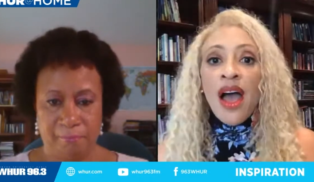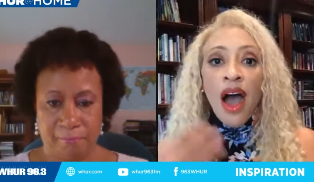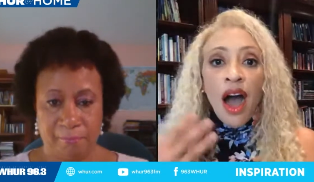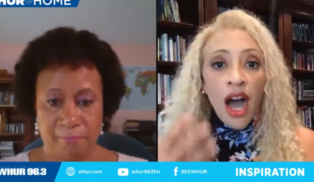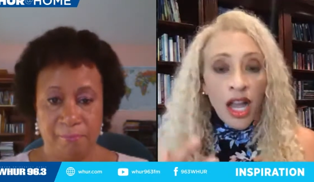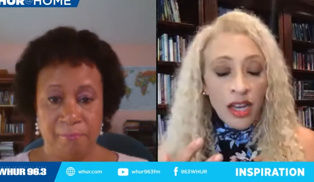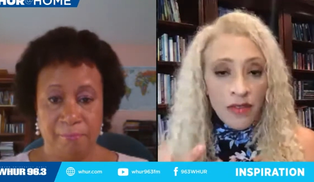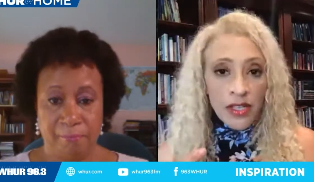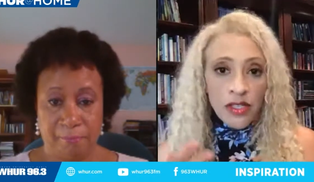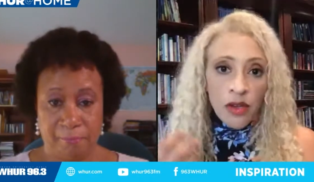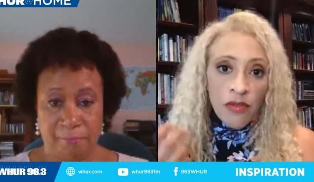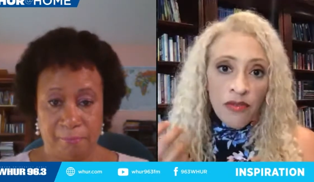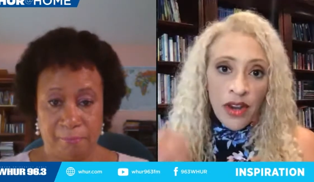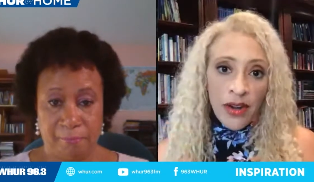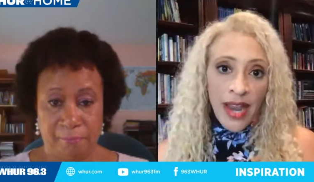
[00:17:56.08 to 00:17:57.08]
Speaker 1: All of us
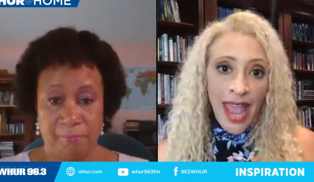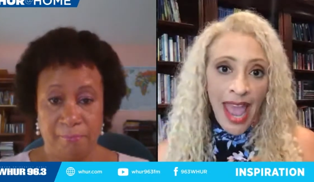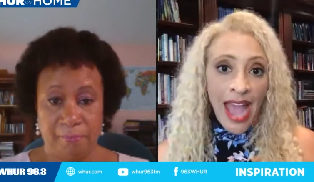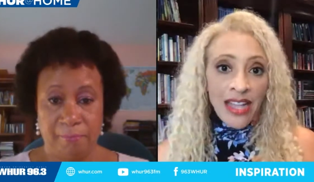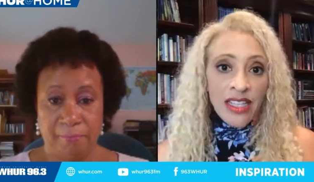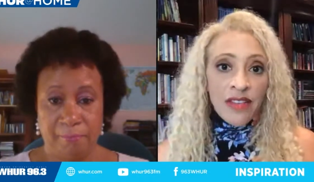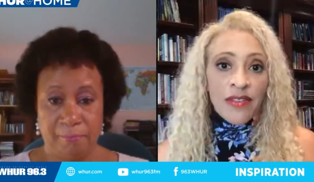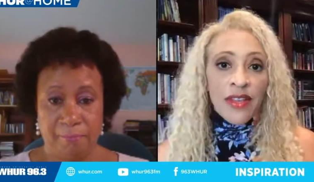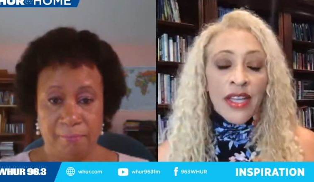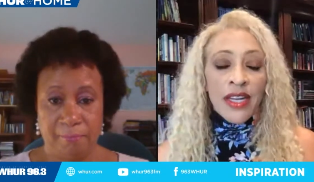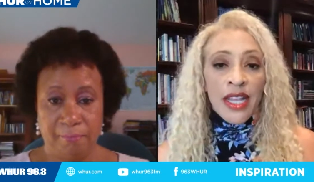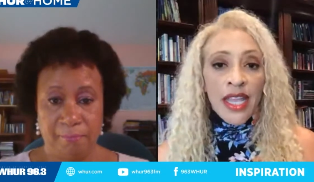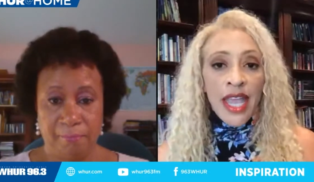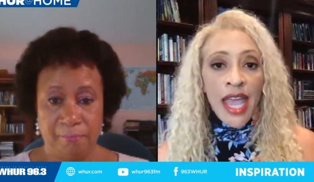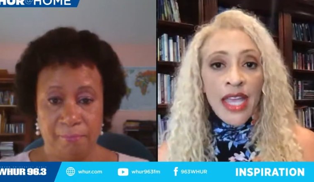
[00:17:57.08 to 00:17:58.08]
are very active and
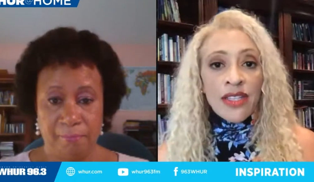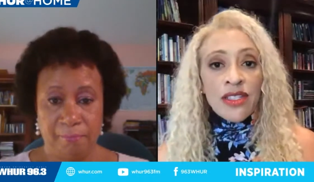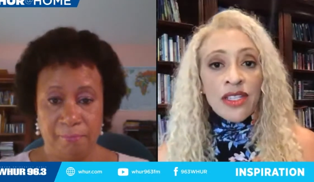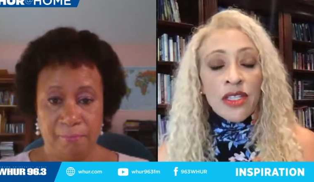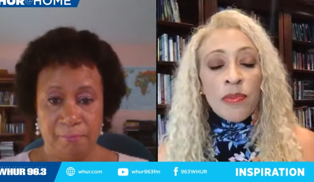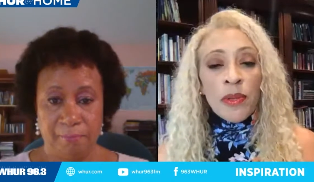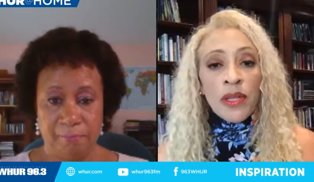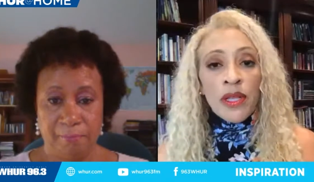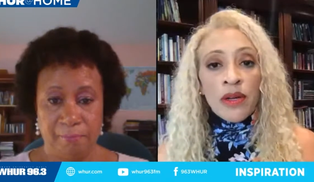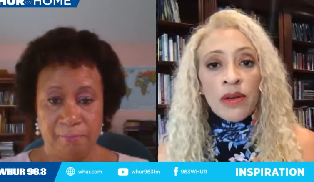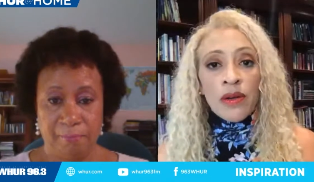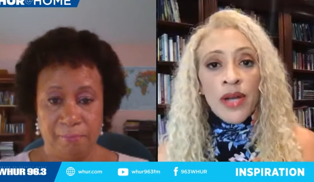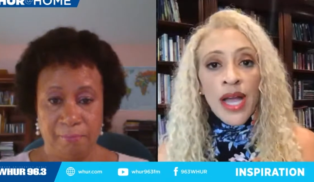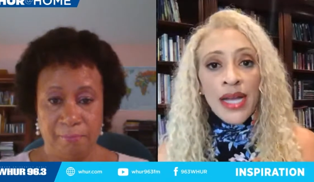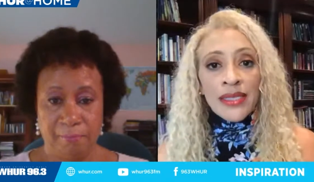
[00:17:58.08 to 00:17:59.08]
engaged in the
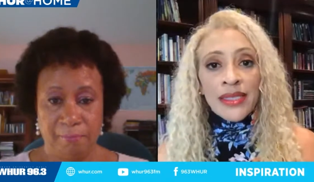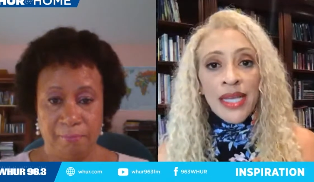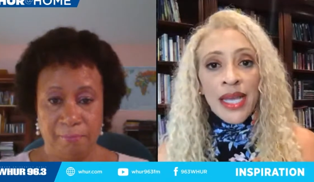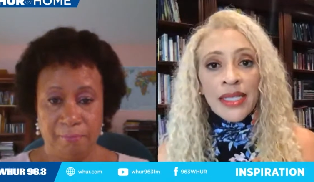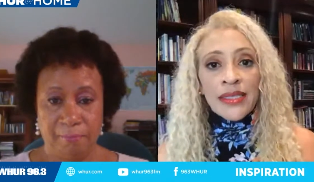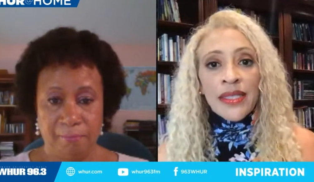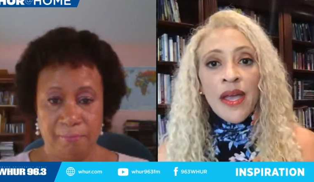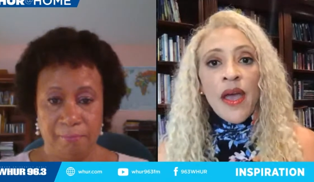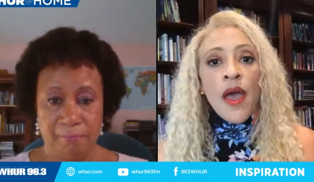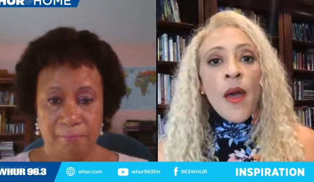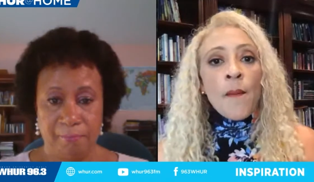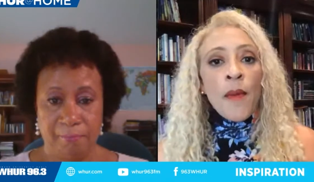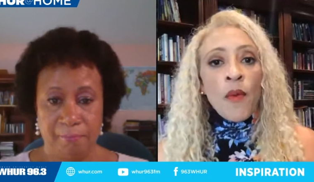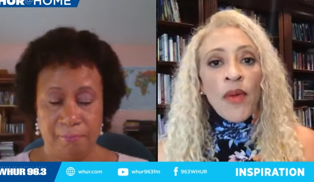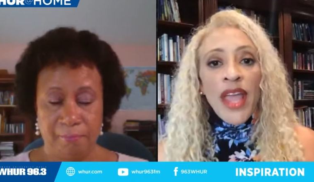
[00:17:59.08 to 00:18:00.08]
political context,
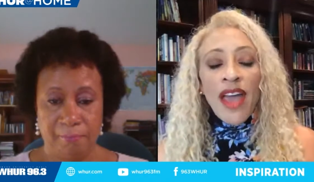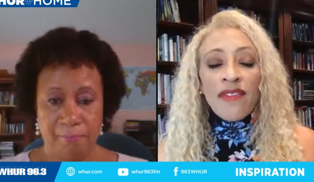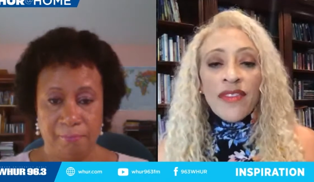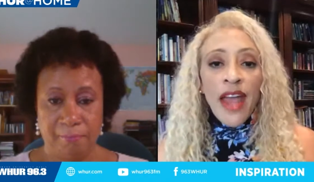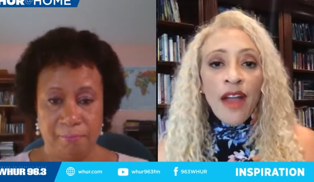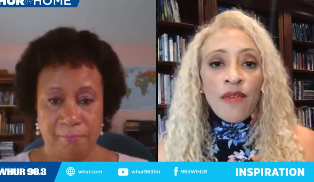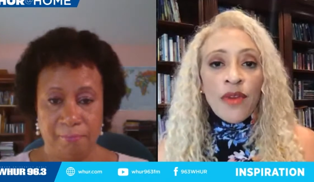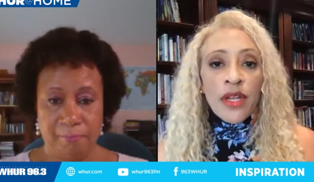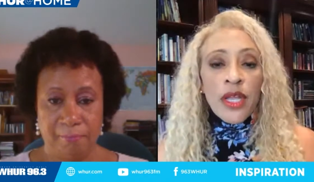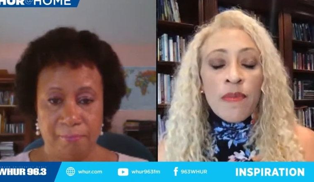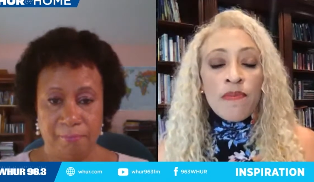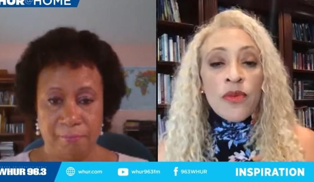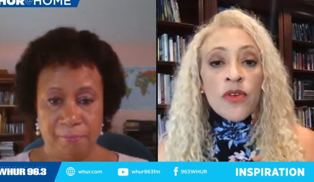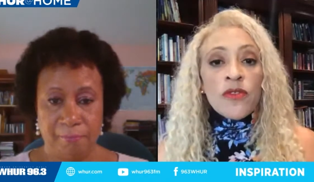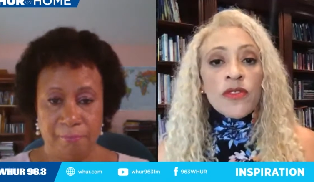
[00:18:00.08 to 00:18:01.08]
but we have not really
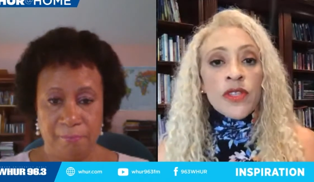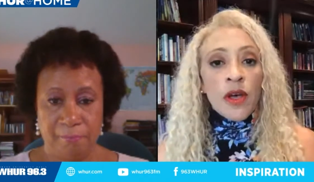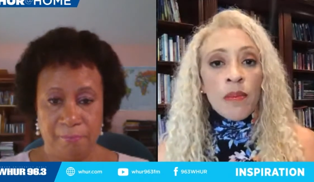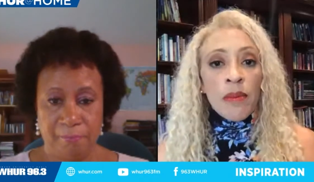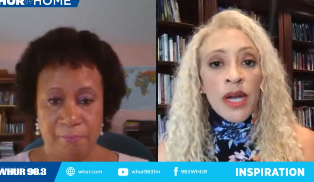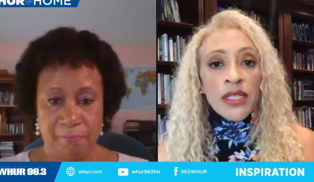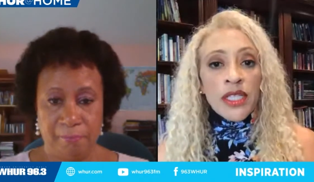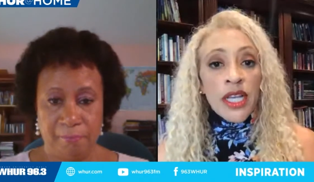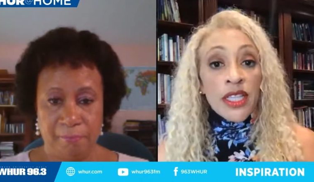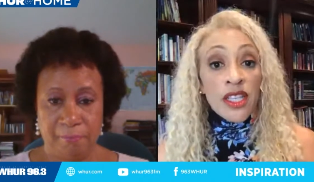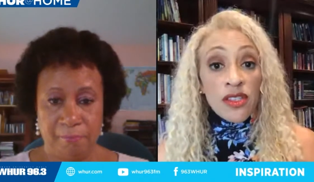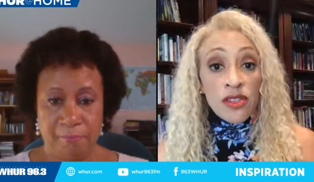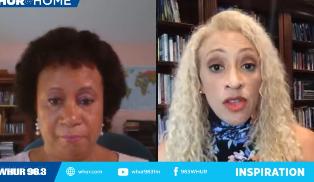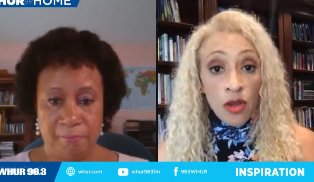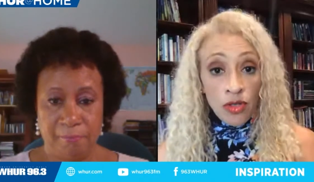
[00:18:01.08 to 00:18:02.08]
moved so much in
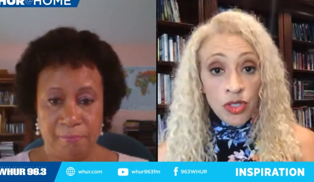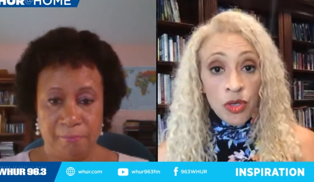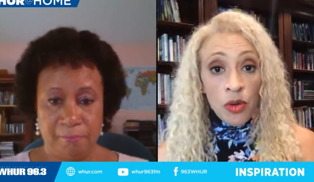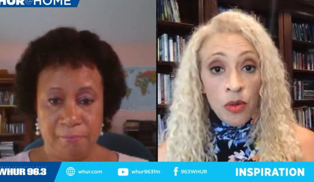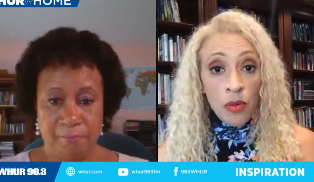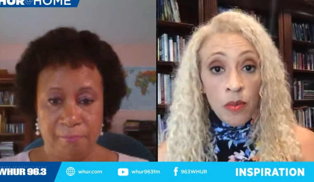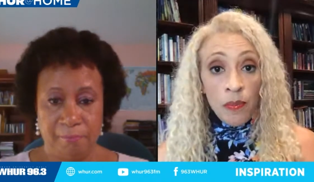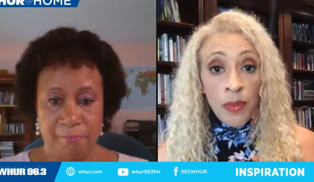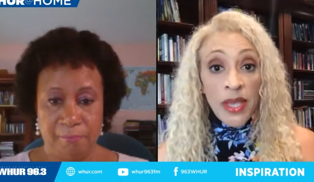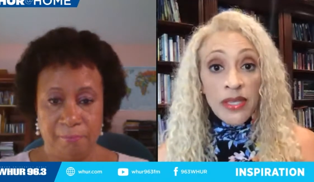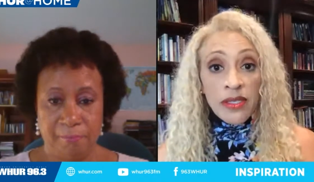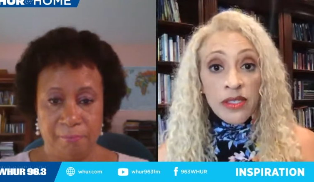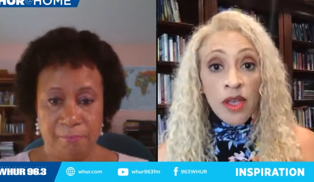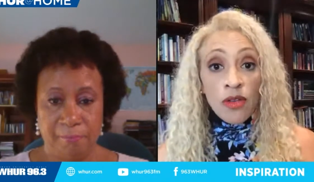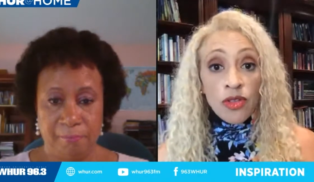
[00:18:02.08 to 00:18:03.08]
the social
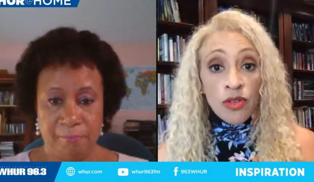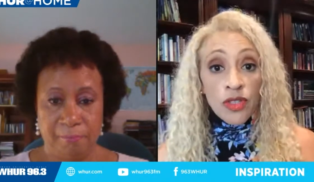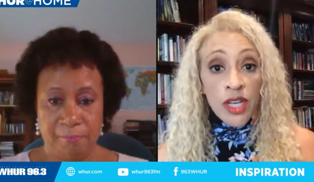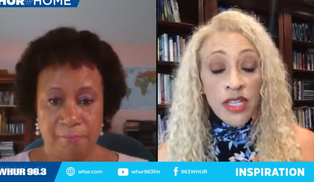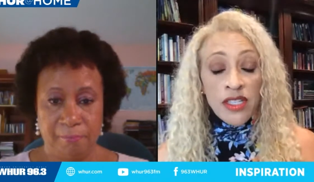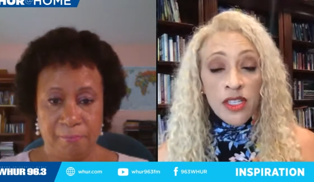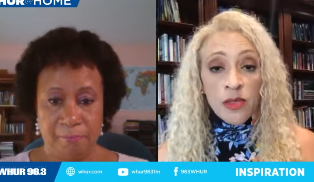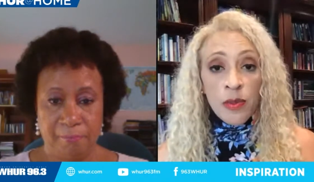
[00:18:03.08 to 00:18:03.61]
piece, social justice